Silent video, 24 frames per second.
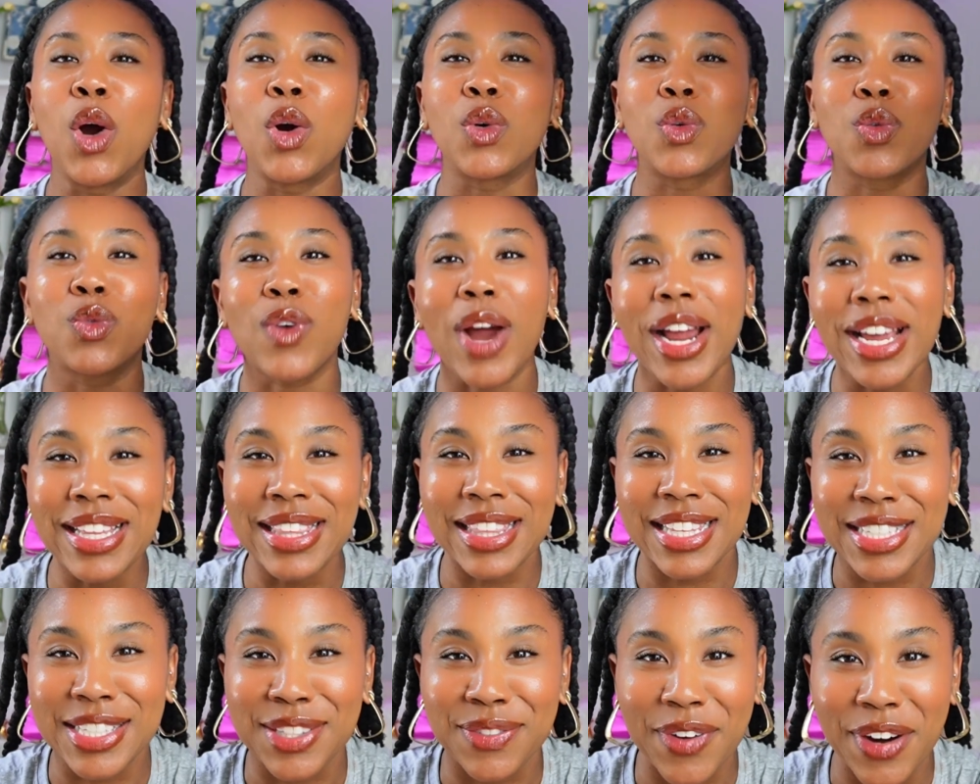right
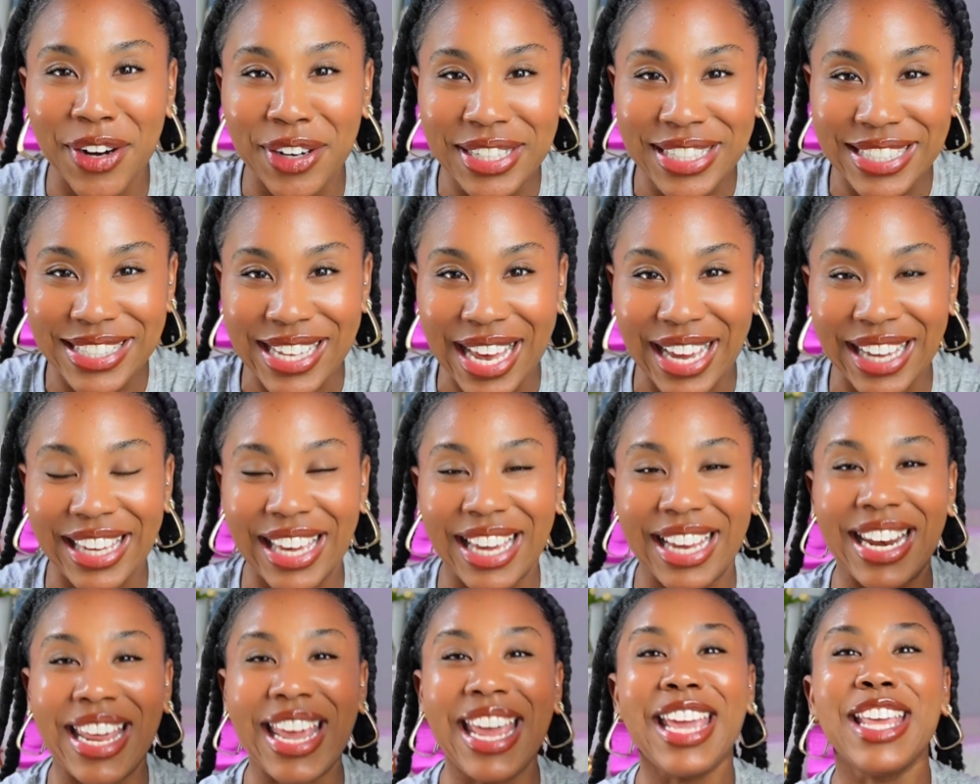this very
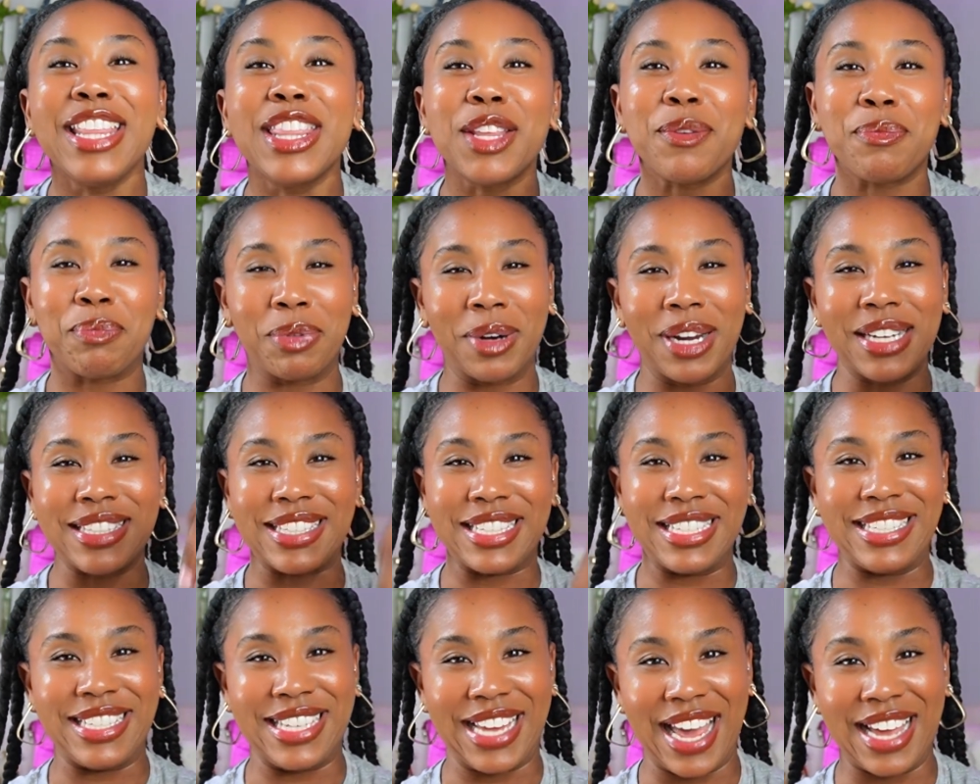second in the
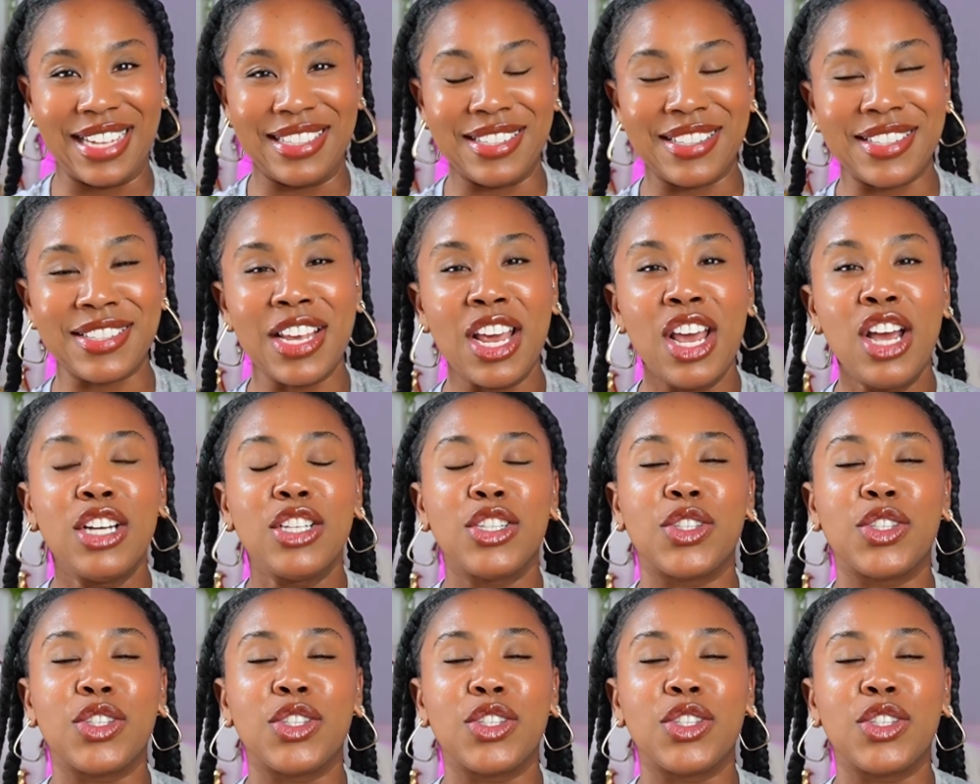present tense.